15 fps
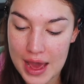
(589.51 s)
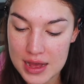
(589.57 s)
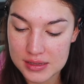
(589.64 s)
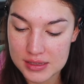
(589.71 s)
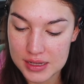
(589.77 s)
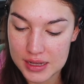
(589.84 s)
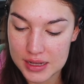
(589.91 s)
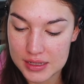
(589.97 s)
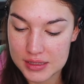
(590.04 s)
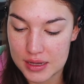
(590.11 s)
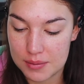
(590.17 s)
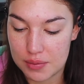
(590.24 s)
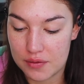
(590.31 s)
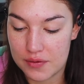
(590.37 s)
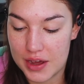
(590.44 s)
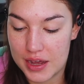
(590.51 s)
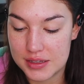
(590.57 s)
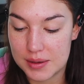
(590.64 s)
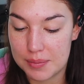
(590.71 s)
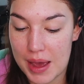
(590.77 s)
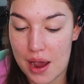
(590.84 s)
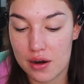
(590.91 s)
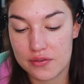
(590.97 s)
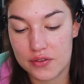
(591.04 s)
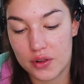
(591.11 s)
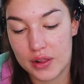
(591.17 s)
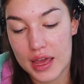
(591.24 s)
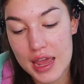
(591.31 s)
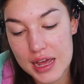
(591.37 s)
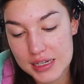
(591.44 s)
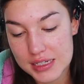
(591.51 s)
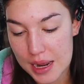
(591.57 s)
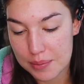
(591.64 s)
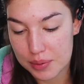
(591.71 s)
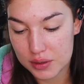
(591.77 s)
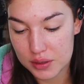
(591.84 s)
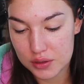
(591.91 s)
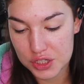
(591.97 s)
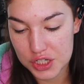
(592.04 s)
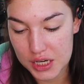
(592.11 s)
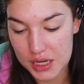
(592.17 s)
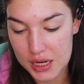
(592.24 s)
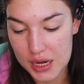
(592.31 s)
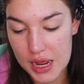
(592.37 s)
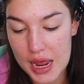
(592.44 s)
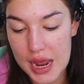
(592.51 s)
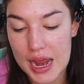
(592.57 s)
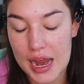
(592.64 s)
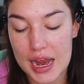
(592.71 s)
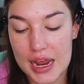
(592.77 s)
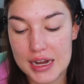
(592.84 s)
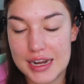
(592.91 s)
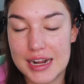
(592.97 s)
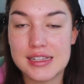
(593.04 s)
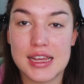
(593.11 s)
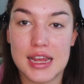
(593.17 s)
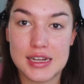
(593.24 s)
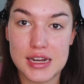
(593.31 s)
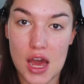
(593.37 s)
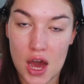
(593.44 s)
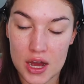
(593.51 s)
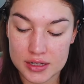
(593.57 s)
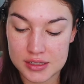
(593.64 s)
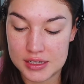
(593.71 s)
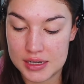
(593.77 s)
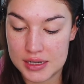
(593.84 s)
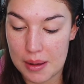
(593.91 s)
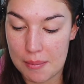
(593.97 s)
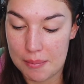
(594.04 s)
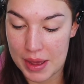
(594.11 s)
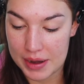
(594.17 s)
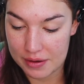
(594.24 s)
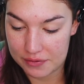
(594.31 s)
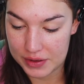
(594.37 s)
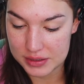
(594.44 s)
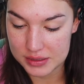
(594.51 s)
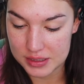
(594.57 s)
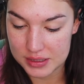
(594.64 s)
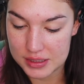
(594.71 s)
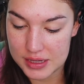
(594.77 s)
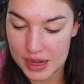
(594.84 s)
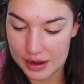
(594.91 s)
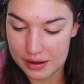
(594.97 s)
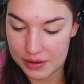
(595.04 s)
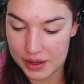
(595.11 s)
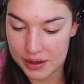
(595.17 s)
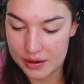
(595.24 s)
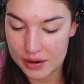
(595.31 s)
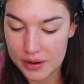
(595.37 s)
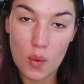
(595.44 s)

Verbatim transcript: acids, it provides a powerful anti-pollution, and it has antioxidant benefits inside of it.